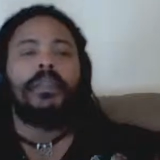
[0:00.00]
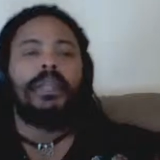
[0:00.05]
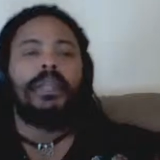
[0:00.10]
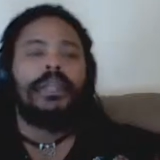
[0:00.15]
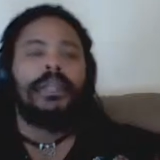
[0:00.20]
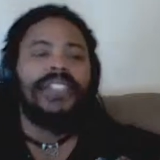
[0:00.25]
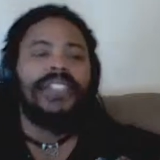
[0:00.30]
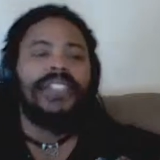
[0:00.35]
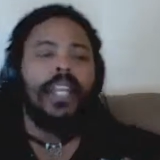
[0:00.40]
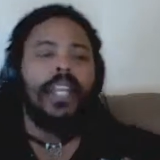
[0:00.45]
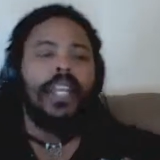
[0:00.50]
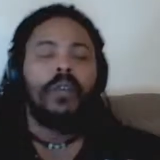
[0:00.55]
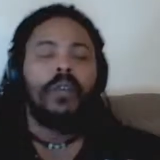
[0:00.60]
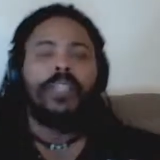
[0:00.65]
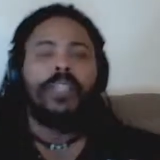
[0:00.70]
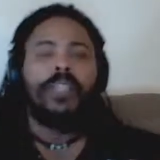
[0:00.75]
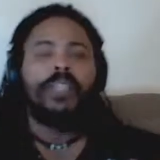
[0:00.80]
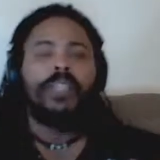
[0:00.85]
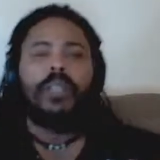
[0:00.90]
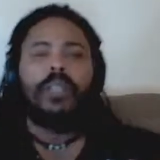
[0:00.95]
people say, "Oh,
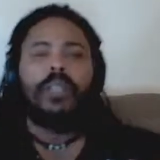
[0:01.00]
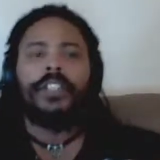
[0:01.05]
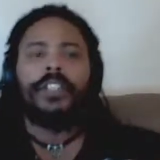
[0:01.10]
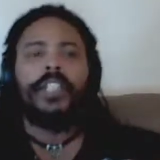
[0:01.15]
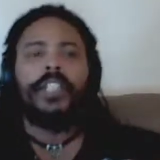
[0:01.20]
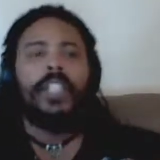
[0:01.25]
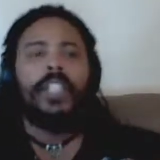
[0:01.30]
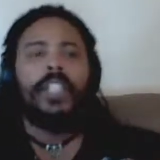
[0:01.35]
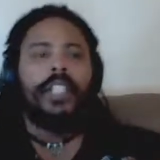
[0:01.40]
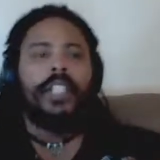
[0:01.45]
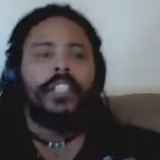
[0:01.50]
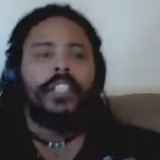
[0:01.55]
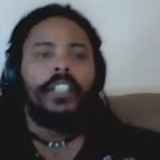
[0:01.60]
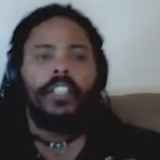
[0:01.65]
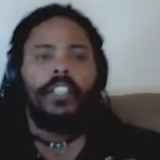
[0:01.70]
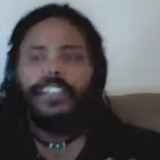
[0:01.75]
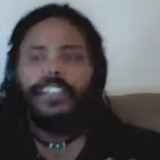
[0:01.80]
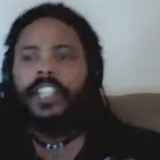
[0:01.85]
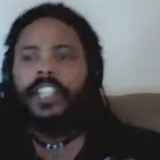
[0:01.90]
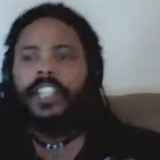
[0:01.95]
ritual! You're gonna
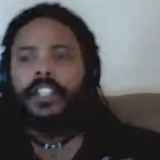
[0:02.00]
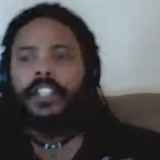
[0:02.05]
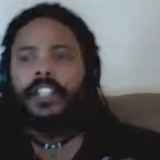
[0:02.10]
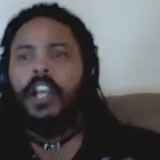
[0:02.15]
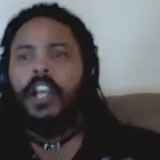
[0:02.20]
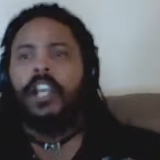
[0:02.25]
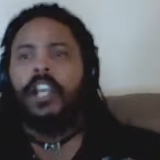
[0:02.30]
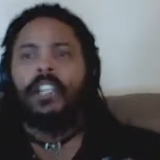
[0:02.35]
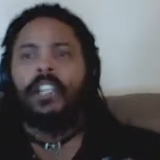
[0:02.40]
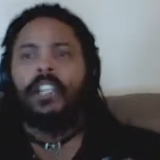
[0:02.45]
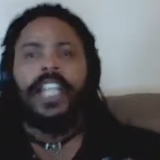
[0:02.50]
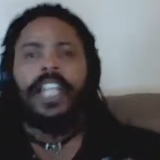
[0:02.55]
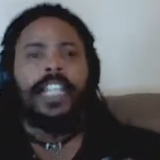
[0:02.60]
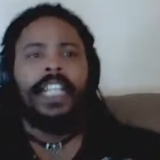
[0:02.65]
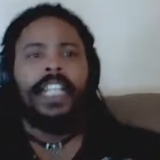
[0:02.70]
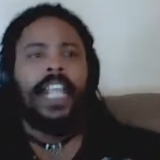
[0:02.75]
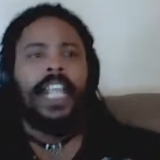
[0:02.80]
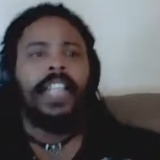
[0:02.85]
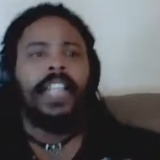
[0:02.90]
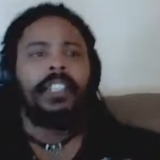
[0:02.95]
sit in the dark and light a
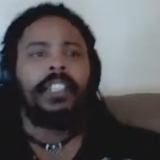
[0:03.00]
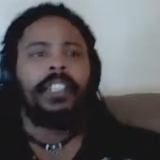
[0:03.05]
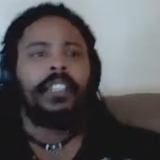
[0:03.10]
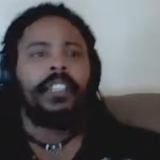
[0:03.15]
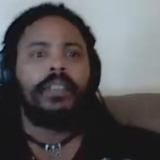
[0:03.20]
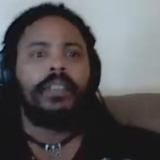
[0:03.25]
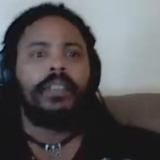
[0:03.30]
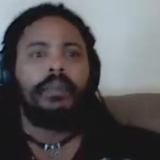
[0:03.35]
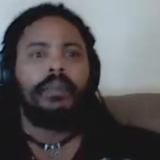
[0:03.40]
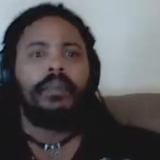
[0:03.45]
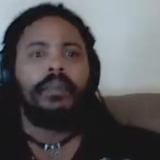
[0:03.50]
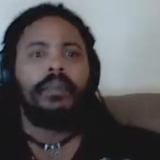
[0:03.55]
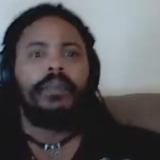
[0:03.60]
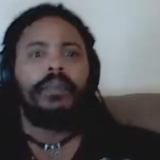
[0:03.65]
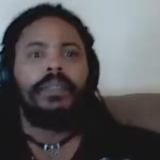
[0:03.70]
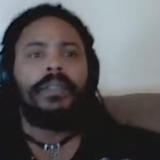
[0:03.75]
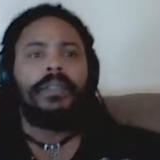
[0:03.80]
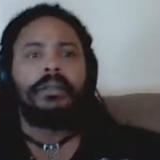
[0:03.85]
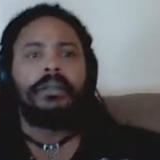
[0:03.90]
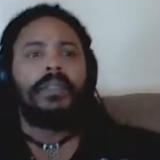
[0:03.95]
candle and
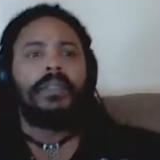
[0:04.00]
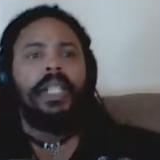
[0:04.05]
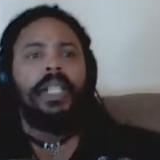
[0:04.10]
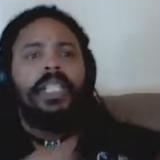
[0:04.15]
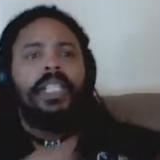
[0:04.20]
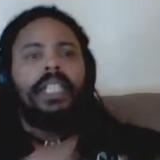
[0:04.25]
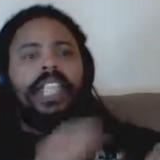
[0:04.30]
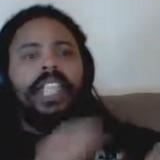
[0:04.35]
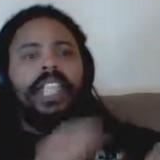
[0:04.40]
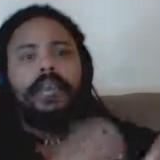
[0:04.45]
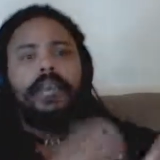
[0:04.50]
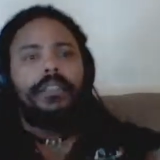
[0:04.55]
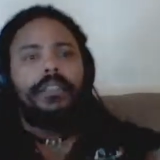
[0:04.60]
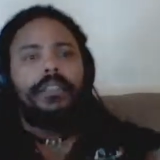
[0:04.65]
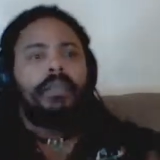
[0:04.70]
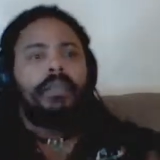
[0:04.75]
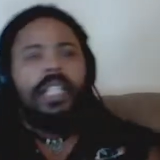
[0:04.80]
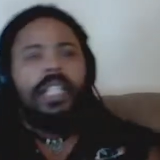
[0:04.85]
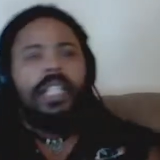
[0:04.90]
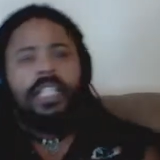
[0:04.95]
let your
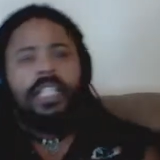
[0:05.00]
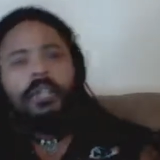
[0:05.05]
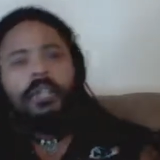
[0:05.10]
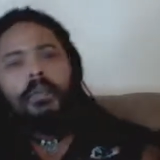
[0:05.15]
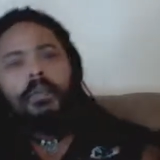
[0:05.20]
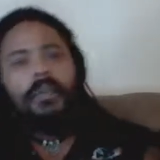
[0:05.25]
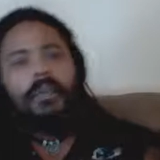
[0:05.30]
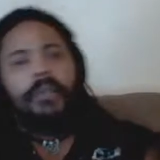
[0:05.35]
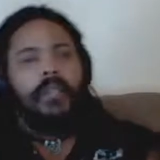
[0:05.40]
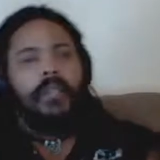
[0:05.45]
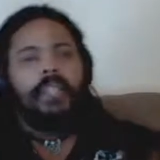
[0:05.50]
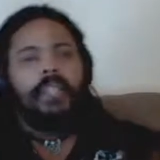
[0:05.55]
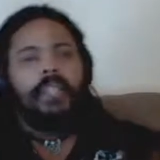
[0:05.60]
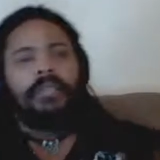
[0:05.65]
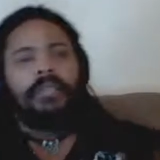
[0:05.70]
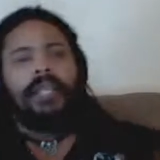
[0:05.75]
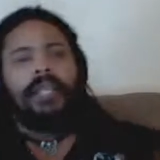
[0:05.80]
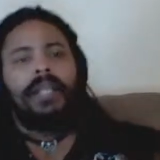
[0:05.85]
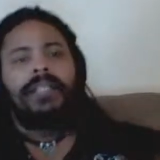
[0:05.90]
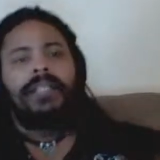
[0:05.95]
blood into a bowl
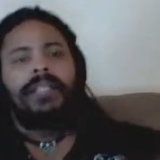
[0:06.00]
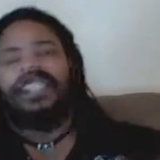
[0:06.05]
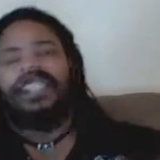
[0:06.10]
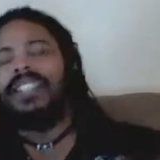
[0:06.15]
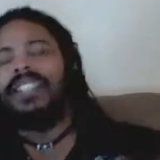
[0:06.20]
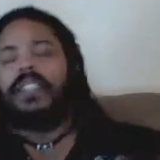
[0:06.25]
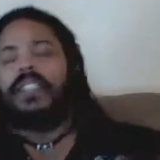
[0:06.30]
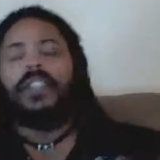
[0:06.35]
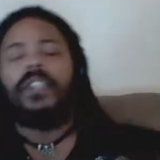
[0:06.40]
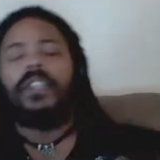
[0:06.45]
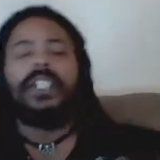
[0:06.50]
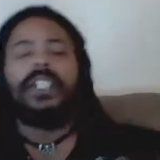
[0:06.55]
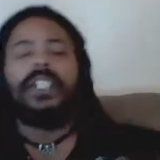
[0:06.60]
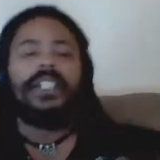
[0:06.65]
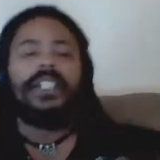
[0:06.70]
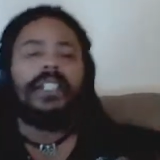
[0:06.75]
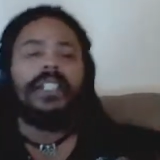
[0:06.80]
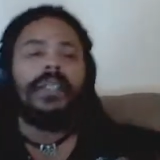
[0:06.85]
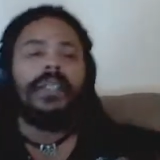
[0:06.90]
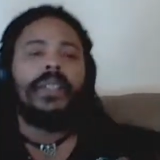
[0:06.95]
and button." You know what?
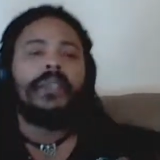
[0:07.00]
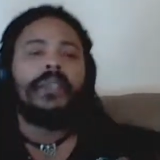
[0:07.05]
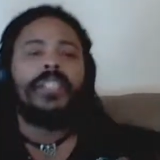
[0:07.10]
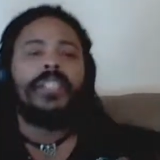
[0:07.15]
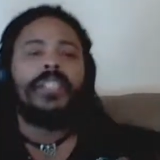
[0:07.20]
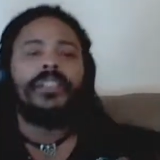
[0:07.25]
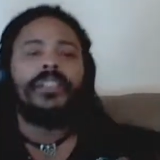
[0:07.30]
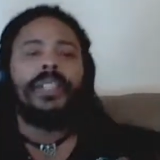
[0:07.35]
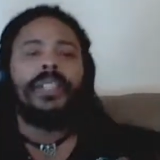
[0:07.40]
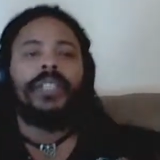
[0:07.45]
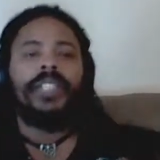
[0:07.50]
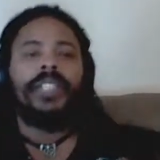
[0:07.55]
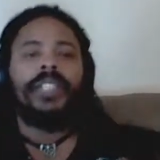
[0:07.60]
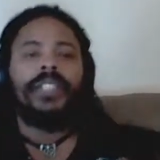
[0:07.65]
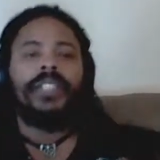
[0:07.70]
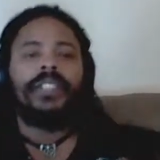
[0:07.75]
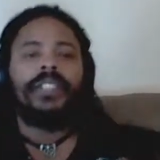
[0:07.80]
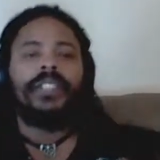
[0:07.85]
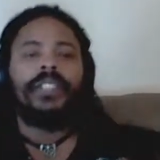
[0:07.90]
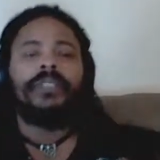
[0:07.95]
You know what a ritual
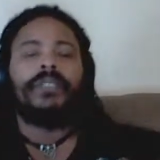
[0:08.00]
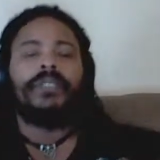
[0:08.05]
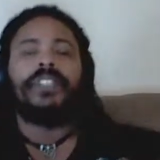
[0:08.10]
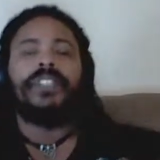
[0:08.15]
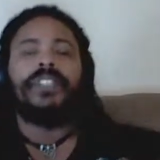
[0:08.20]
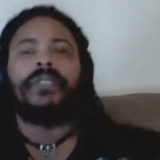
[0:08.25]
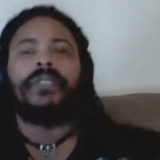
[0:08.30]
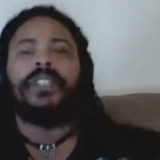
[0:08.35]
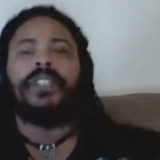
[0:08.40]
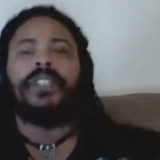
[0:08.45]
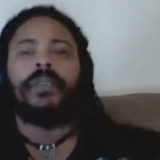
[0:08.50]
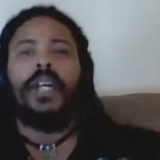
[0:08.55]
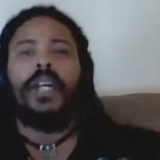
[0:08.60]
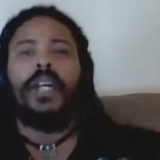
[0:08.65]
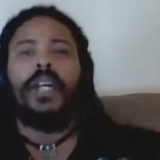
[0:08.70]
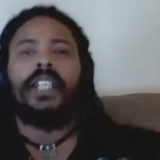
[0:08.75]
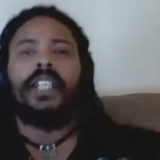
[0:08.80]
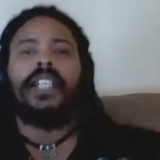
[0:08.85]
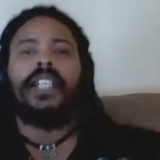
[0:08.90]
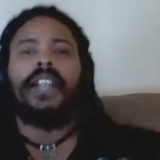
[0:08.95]
is? A ritual is
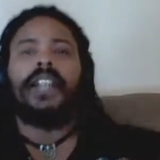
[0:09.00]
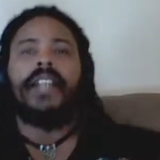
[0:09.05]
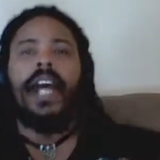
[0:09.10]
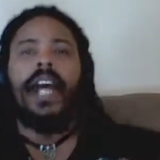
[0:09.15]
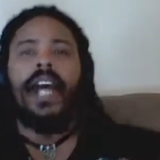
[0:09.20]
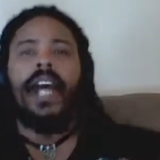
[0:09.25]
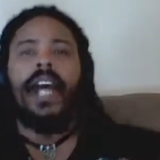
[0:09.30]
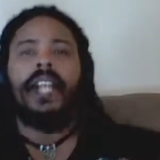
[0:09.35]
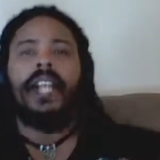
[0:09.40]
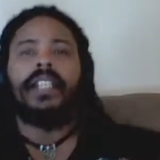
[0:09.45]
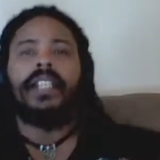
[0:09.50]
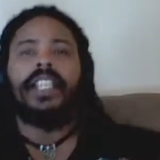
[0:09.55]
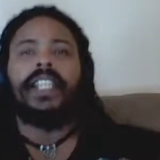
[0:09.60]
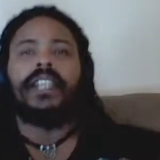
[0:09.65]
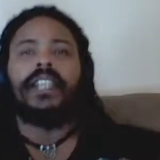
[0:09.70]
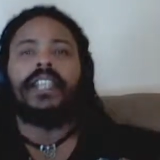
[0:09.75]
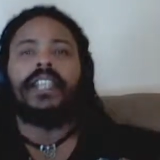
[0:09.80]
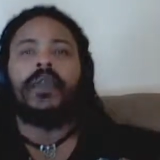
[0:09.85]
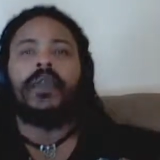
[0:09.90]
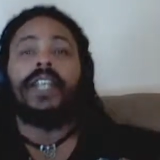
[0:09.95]
walking down the aisle and
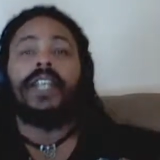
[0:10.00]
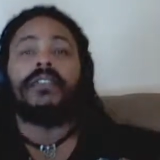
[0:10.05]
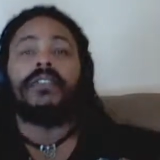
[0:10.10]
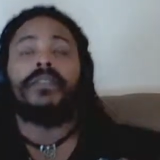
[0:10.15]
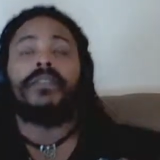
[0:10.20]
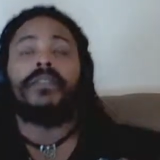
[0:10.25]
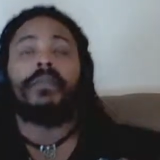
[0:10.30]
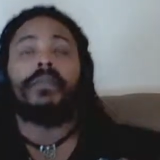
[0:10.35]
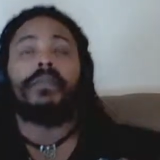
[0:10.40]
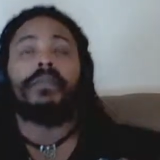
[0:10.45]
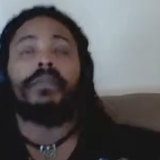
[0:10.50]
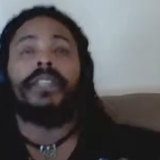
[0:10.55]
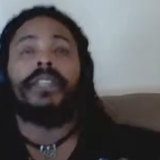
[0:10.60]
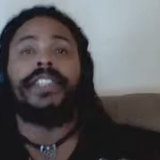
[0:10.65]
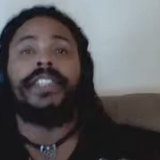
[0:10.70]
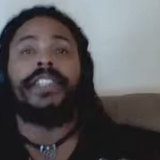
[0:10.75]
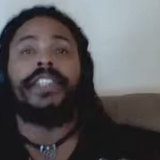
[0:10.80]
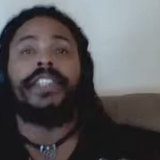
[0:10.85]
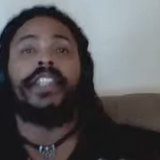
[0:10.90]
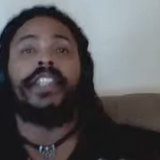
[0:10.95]
getting a wafer from a
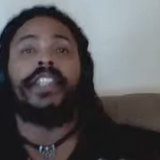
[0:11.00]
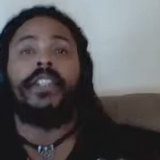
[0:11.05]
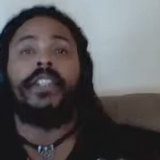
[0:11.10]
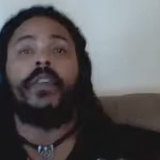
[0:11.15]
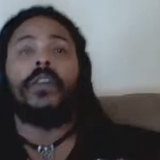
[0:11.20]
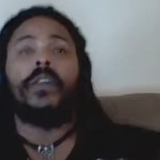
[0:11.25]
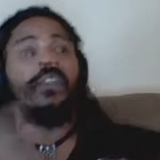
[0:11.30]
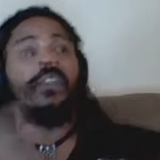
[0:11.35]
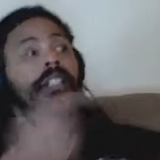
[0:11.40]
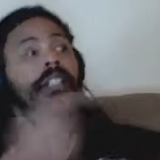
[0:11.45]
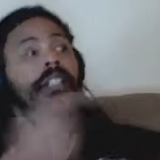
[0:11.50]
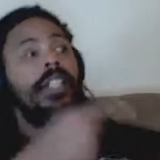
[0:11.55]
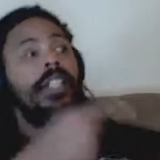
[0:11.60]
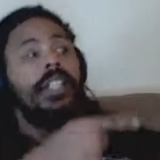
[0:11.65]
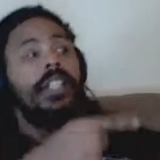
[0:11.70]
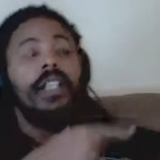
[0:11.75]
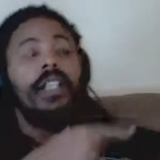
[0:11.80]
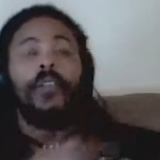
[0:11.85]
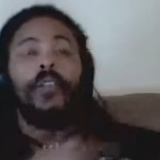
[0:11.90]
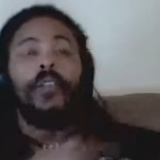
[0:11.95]
priest and then going
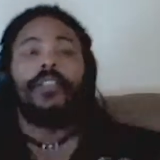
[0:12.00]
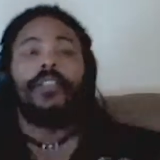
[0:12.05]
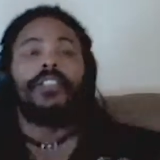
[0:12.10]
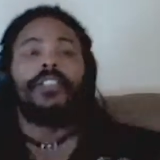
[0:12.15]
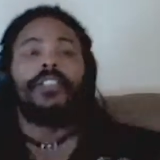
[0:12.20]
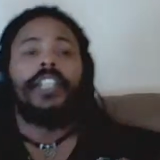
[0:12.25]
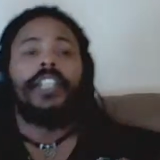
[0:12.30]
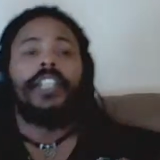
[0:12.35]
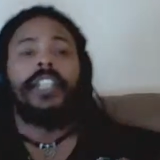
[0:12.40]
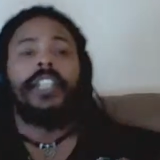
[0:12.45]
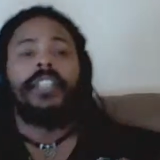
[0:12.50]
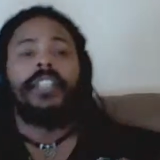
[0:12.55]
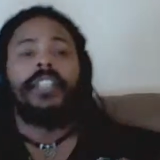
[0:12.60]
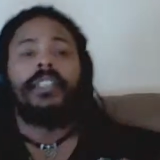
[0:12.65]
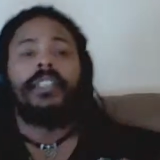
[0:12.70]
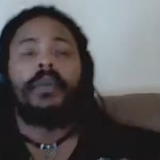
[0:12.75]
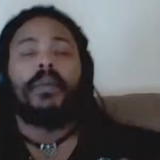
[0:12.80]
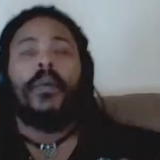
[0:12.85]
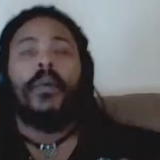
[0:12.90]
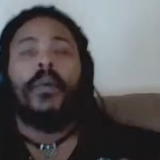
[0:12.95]
over and drinking a
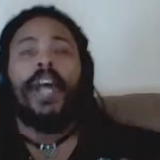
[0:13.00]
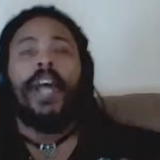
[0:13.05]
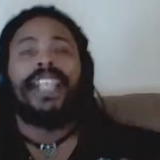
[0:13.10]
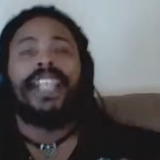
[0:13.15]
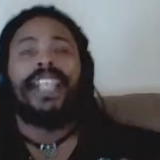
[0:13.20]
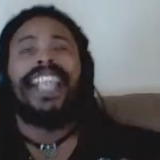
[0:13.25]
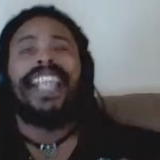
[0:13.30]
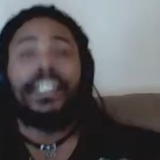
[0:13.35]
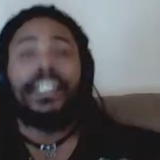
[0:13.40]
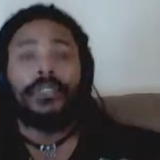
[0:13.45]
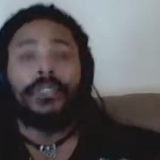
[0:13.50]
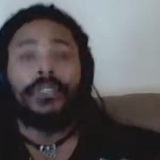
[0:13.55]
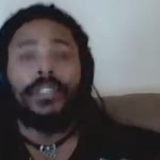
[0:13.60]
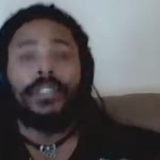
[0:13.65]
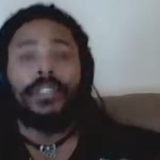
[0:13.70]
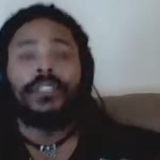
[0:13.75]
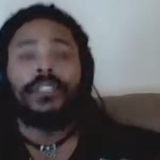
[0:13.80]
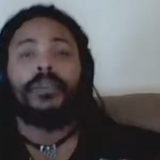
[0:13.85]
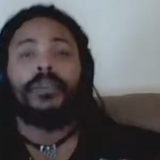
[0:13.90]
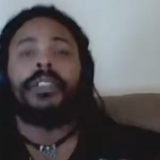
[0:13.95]
sip of wine. That's a
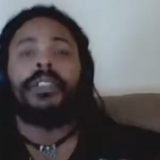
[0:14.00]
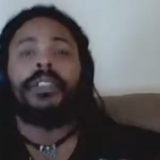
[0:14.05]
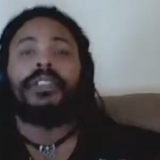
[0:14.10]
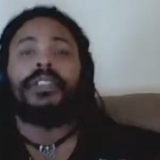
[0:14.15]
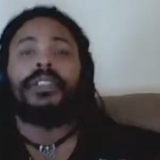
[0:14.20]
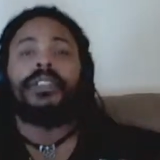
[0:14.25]
ritual